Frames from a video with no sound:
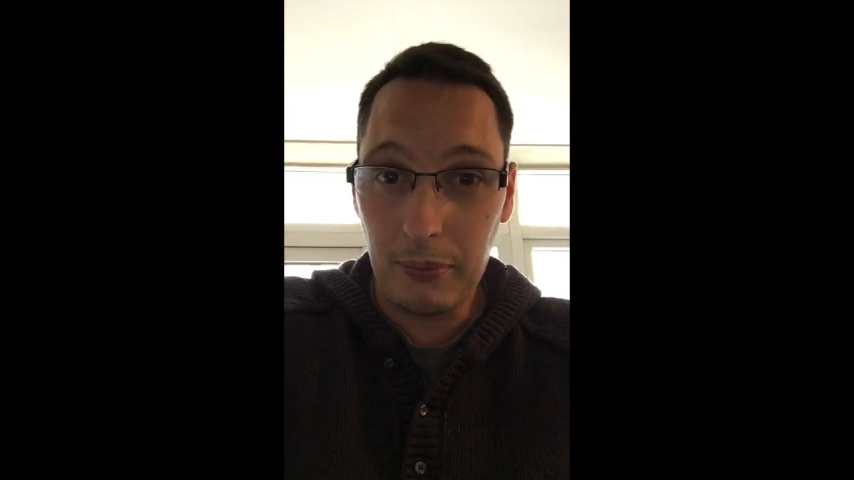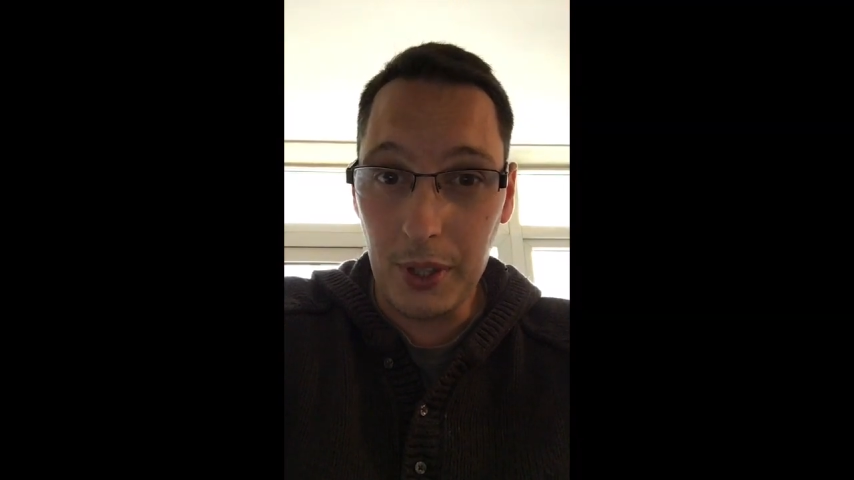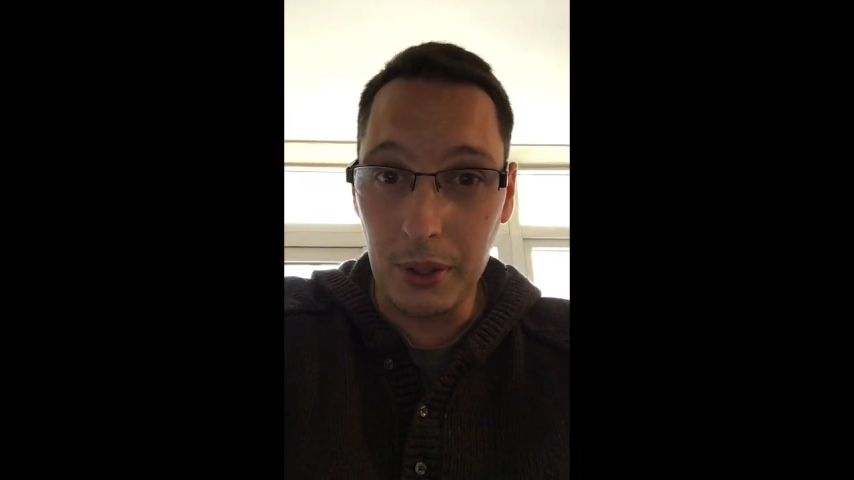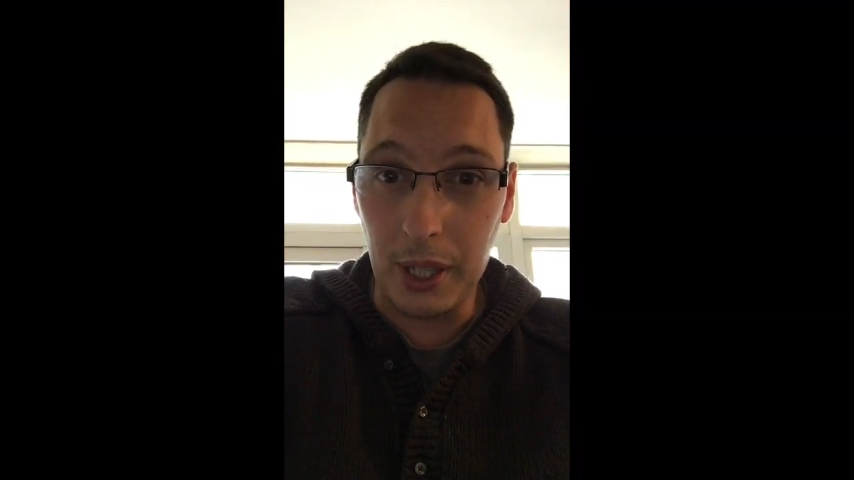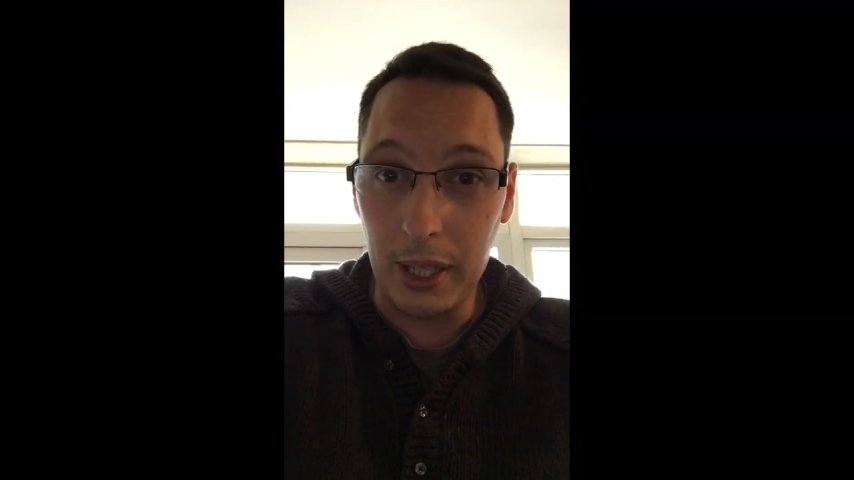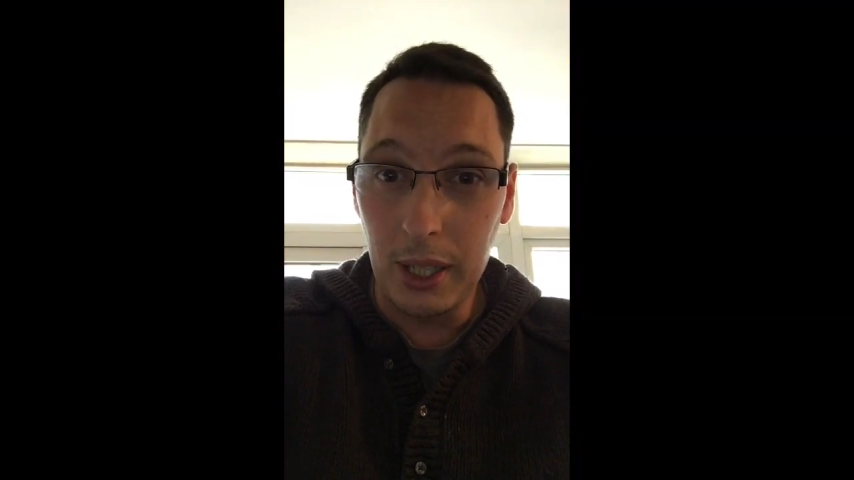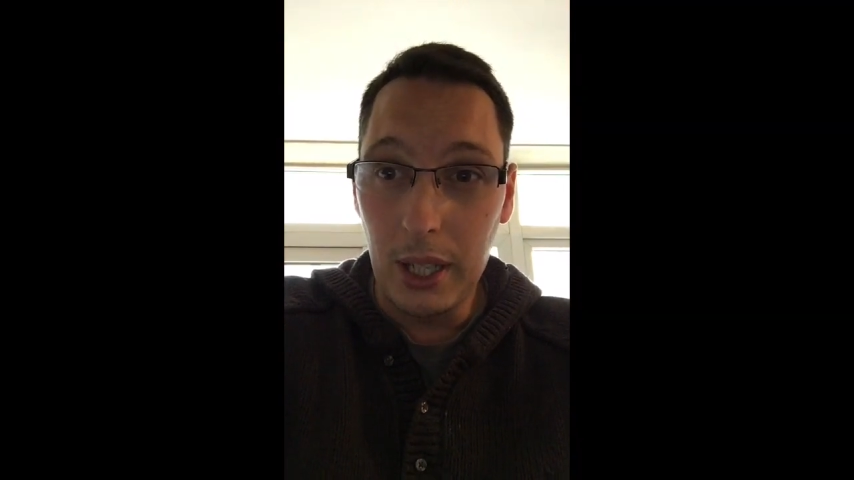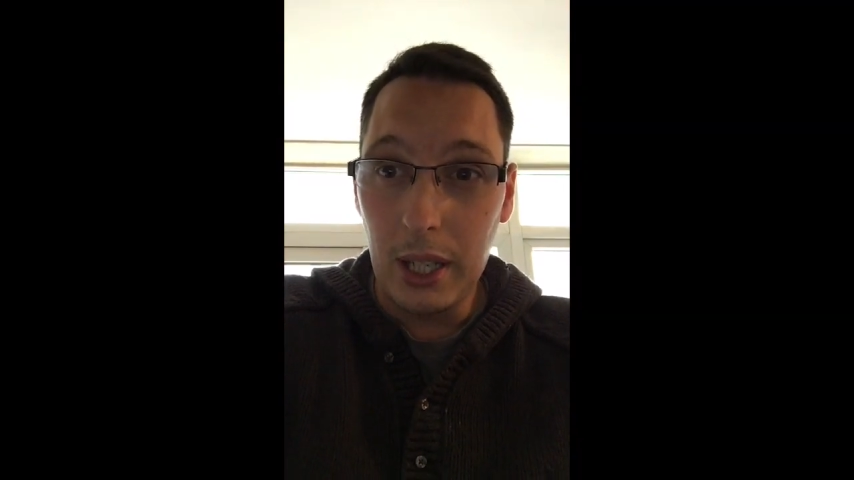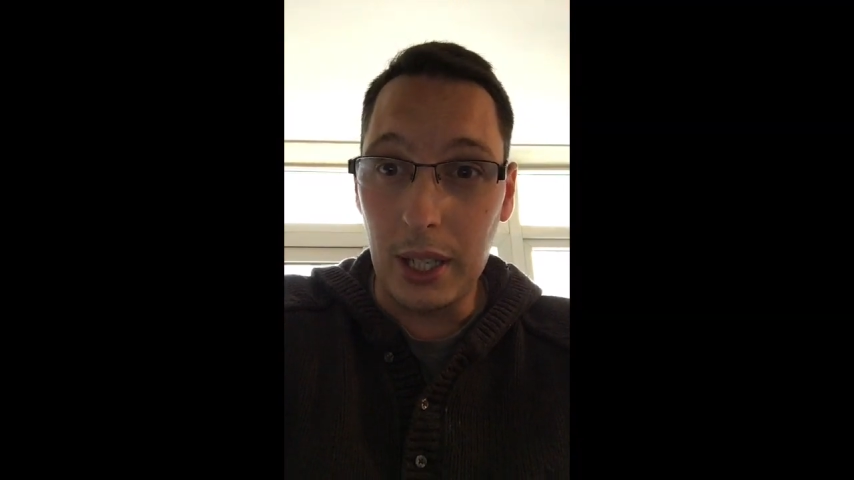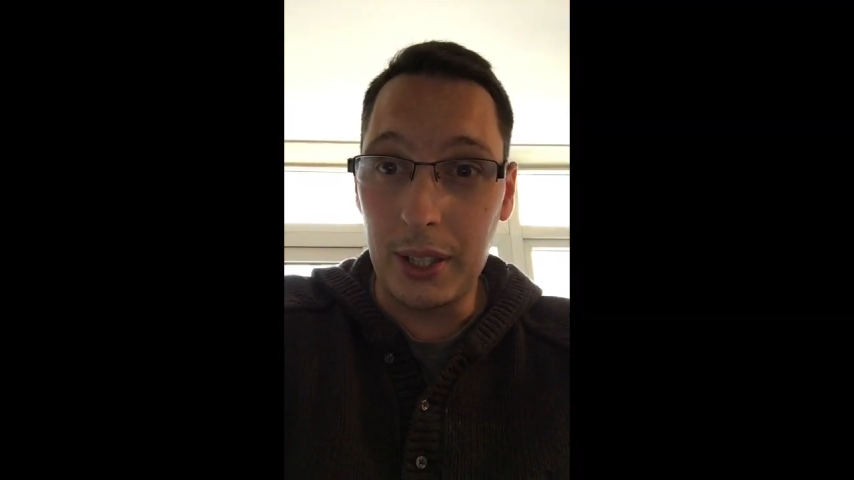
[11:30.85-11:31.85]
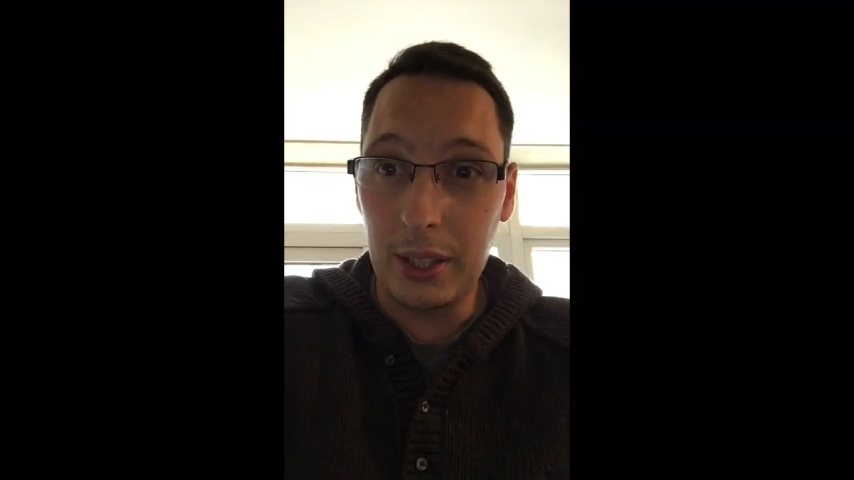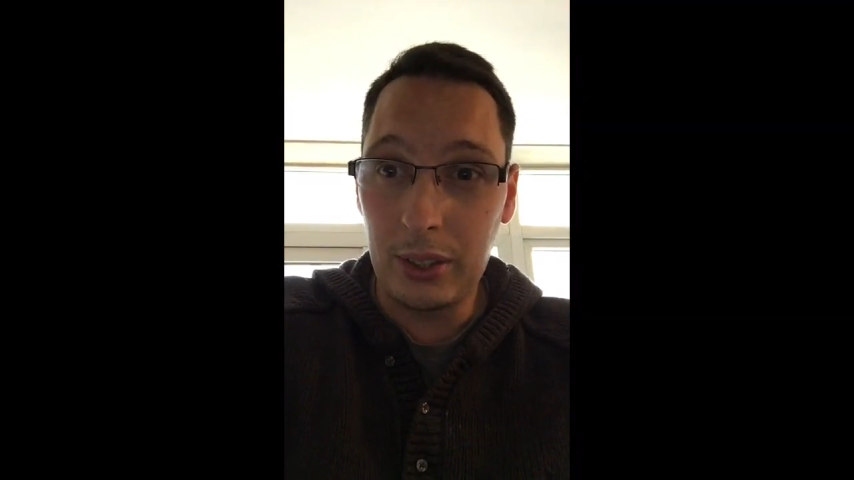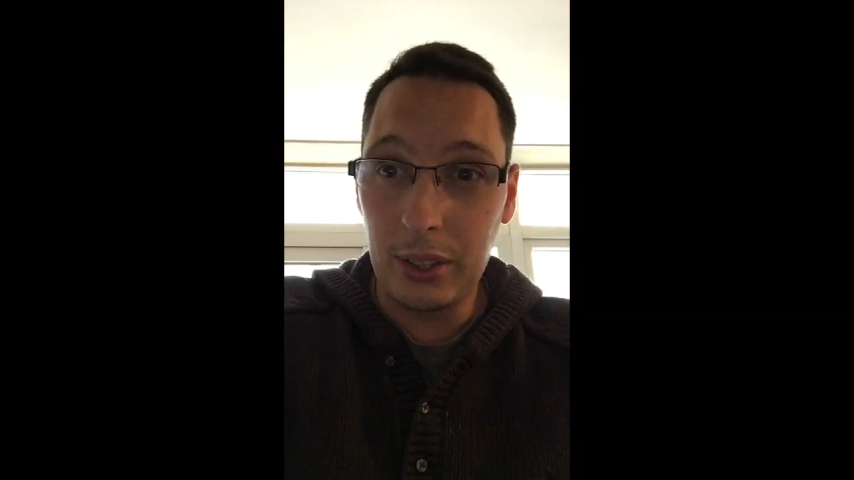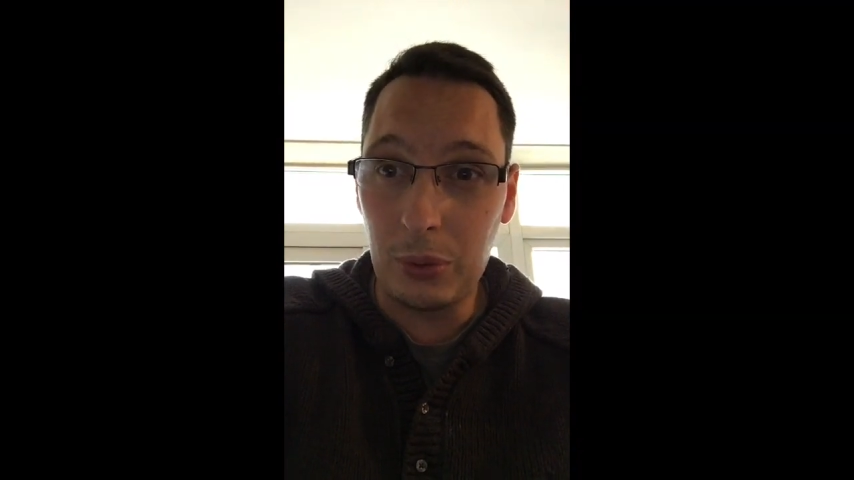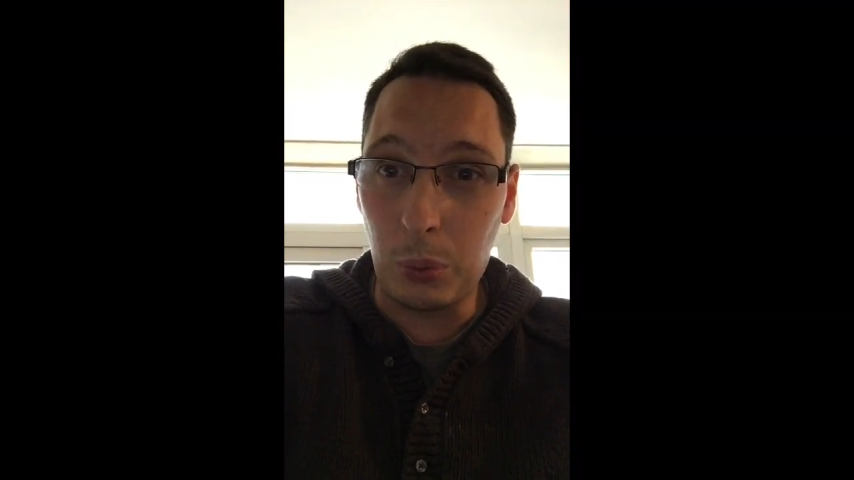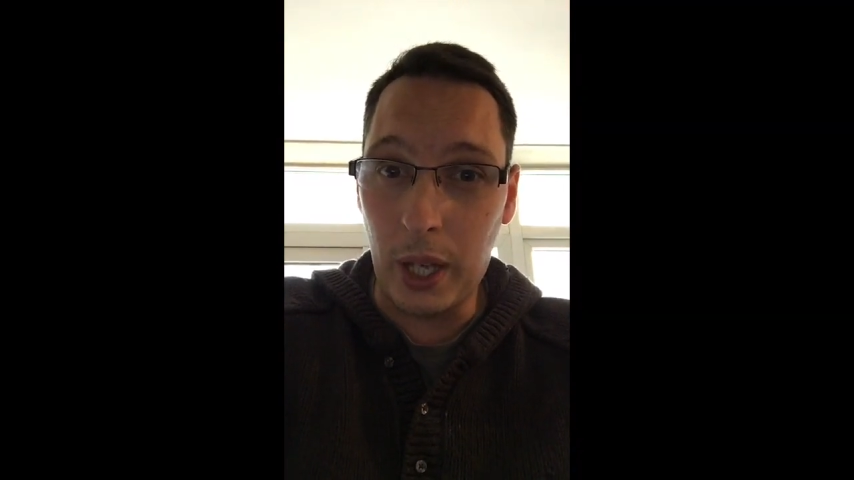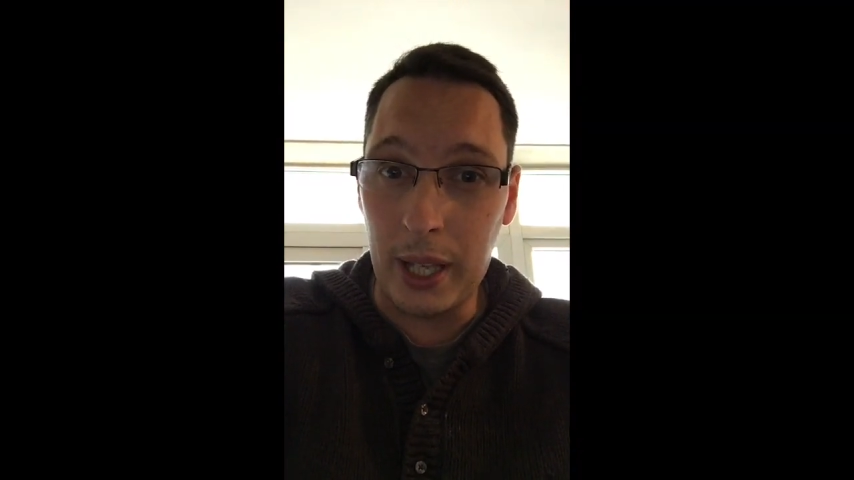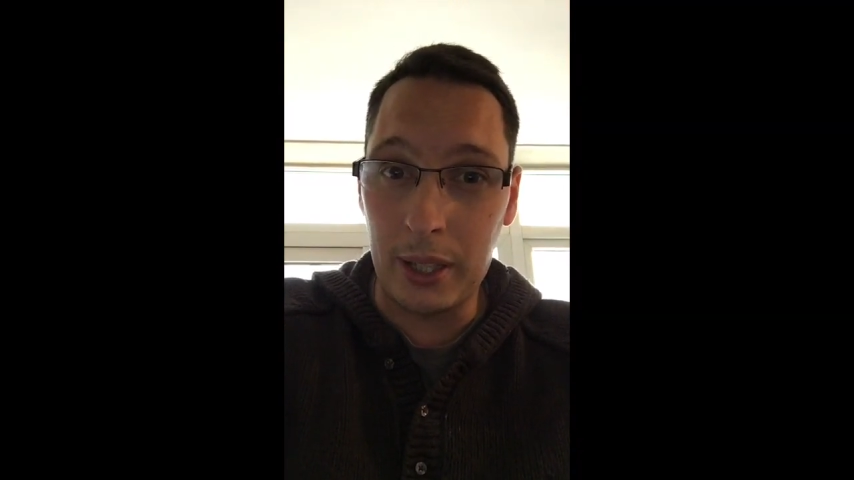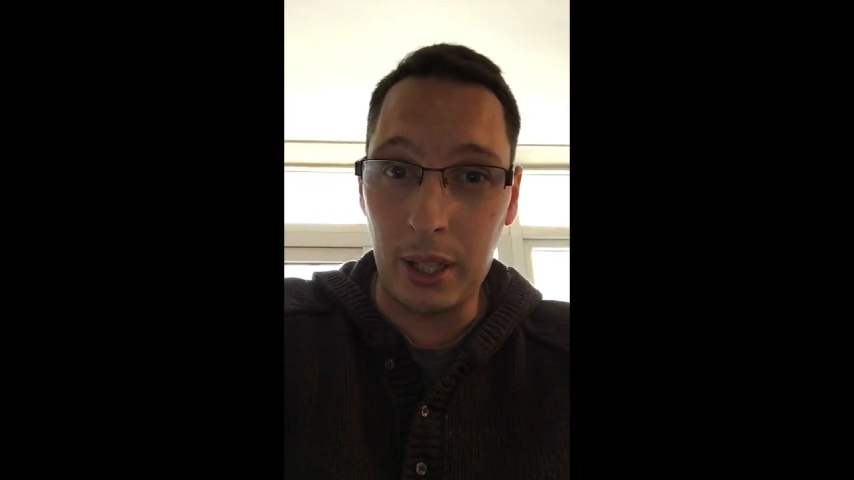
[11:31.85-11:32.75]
Okay, and this is when